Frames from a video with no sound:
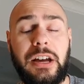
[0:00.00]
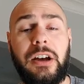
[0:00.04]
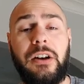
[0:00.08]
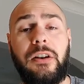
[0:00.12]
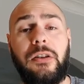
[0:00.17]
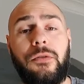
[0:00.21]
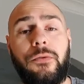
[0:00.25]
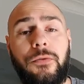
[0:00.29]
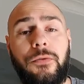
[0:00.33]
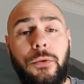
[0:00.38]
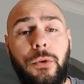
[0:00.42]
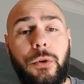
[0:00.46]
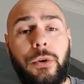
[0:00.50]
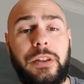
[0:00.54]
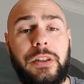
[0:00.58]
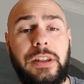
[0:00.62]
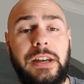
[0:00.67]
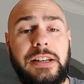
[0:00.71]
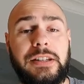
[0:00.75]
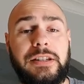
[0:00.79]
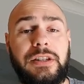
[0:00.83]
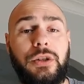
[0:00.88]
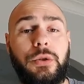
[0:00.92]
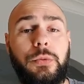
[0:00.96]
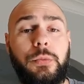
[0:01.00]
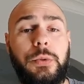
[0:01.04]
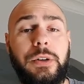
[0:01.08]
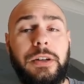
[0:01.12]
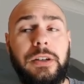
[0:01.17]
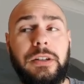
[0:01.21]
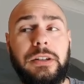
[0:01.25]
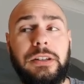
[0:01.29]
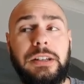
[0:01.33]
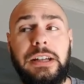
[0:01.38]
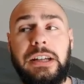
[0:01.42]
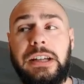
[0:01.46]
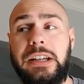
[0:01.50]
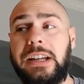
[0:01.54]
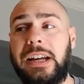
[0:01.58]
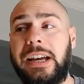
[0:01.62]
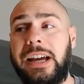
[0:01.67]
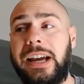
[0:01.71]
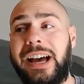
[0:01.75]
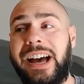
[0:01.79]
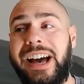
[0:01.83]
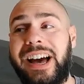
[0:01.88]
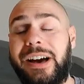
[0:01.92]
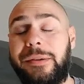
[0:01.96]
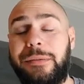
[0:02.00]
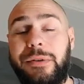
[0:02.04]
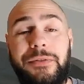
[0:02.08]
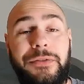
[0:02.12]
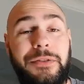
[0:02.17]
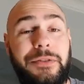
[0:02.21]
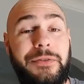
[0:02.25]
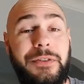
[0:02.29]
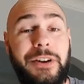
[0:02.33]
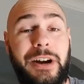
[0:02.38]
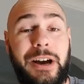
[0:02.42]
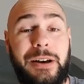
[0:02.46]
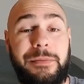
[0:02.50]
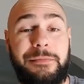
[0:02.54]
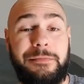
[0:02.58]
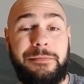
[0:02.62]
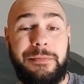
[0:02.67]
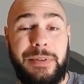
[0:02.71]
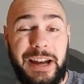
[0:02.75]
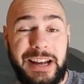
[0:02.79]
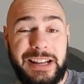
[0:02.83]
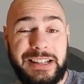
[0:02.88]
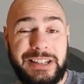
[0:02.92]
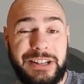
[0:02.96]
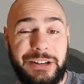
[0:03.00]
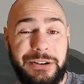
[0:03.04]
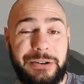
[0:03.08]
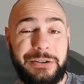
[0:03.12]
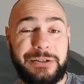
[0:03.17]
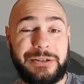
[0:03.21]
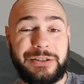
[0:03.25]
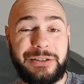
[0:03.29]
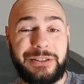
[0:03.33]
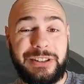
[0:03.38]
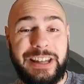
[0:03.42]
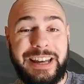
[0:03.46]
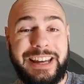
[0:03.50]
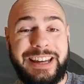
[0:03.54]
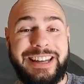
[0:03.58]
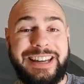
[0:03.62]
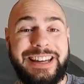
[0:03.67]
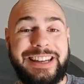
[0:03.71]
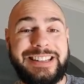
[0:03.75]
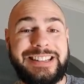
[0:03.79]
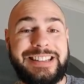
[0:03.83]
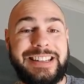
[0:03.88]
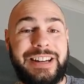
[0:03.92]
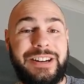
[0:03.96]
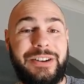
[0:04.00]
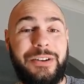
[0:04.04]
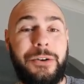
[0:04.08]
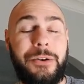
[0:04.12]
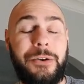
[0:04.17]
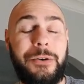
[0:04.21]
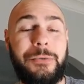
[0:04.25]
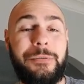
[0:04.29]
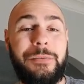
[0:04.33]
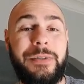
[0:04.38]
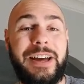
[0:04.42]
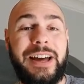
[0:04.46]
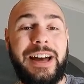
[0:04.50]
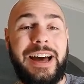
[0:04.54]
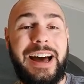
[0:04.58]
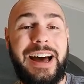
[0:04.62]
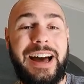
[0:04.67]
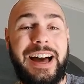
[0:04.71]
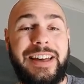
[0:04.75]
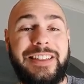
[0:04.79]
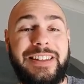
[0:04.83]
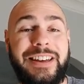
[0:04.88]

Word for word: For this, you will need, um, if you've got pantyhose or leggings at home uh,